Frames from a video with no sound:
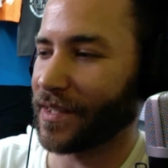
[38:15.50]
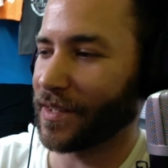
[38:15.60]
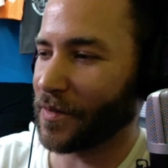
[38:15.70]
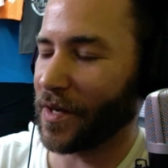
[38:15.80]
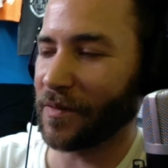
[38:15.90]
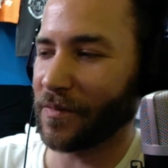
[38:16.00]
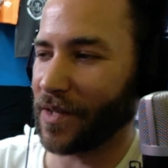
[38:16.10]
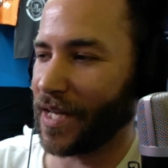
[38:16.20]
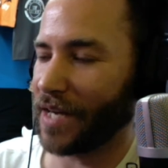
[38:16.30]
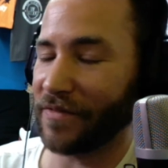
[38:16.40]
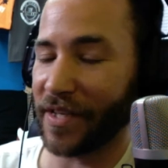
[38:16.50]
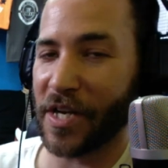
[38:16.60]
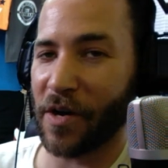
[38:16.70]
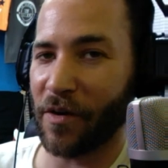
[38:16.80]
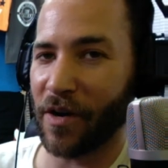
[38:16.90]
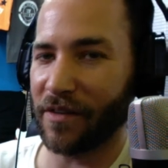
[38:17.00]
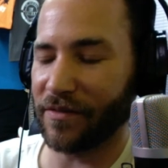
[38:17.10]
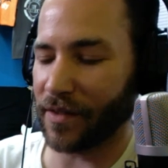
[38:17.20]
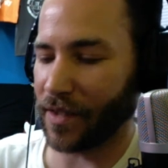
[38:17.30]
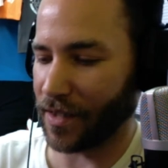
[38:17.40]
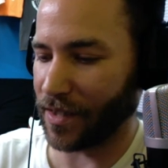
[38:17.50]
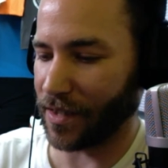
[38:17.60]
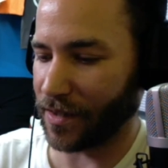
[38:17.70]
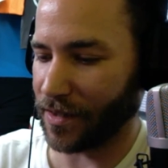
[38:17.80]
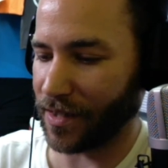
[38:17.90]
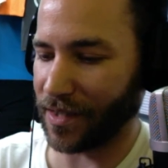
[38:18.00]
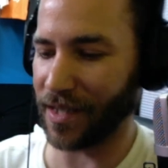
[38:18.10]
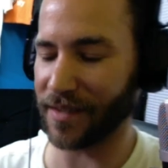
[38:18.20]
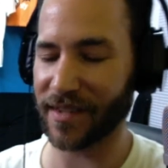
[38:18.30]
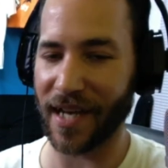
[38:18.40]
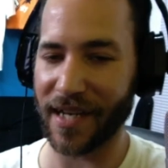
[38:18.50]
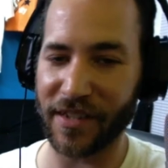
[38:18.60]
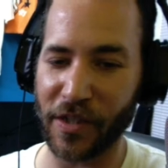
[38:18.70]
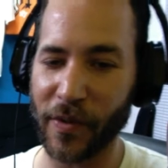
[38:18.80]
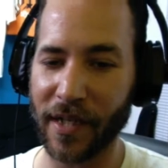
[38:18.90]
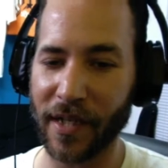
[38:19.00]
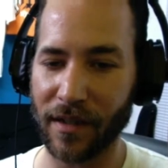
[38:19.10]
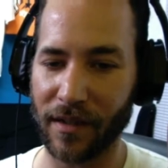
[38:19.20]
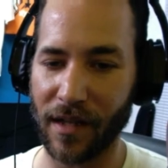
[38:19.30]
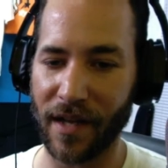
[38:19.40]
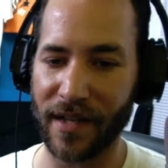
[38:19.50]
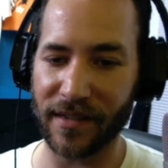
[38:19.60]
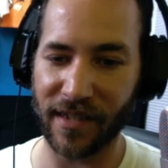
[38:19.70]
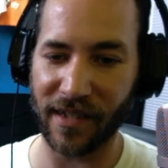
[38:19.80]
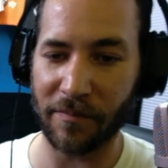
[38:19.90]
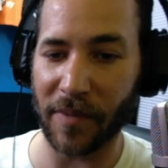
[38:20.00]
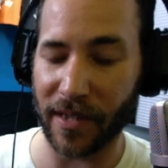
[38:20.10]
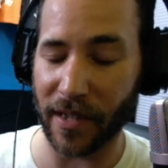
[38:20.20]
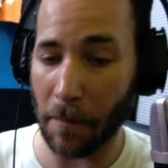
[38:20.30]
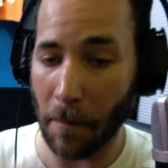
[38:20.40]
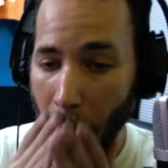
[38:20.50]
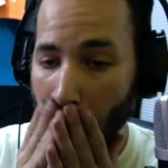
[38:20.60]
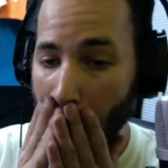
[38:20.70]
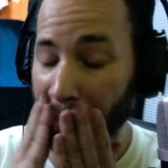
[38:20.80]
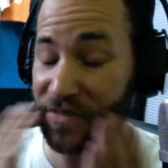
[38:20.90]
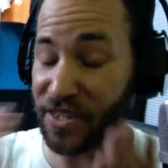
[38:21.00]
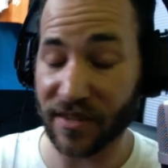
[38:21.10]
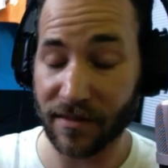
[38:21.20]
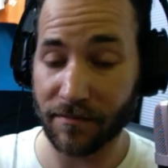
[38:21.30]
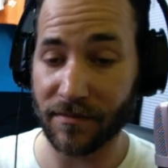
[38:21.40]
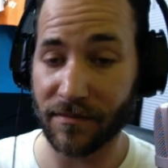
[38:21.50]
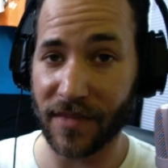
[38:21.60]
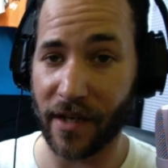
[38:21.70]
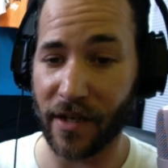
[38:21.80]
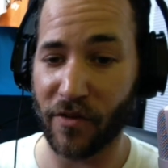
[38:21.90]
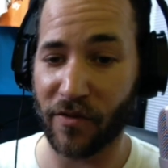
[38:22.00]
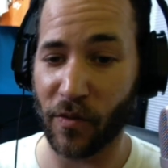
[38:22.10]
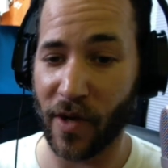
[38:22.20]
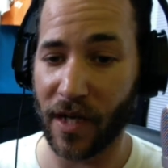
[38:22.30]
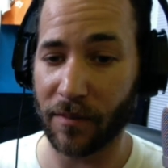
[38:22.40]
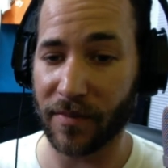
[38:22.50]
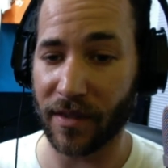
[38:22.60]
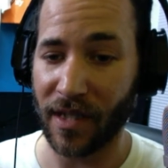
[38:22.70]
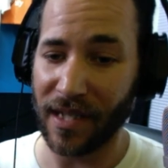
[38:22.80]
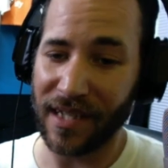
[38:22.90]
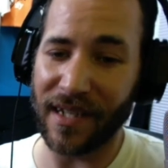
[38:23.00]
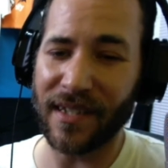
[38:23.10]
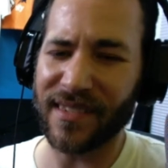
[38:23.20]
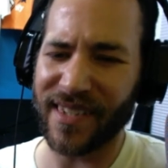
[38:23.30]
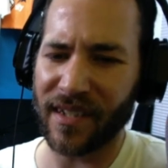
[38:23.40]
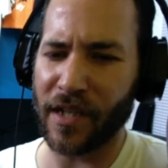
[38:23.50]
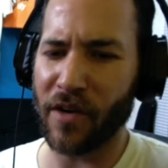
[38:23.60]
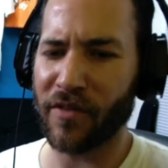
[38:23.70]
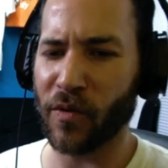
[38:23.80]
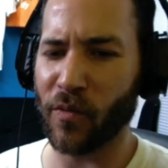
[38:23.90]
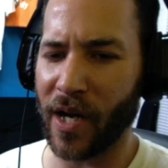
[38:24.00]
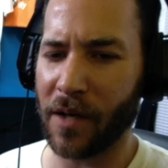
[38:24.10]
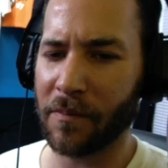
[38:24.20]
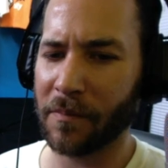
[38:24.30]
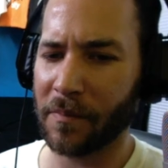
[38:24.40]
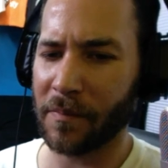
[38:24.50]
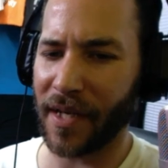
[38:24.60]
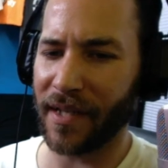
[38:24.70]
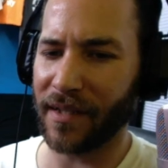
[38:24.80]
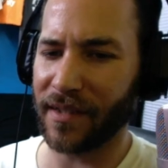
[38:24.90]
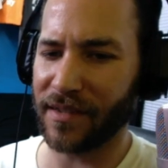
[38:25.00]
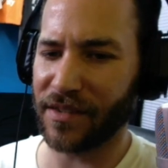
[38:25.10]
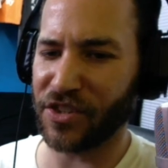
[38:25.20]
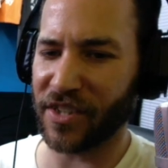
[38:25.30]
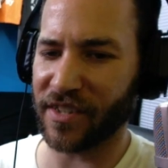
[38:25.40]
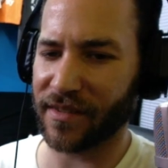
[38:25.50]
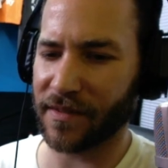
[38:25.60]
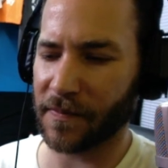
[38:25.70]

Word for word: Uh, I have video of uh, us kind of doing a lot of that stuff, but then just got overwhelmed. Not necessarily overwhelmed, but just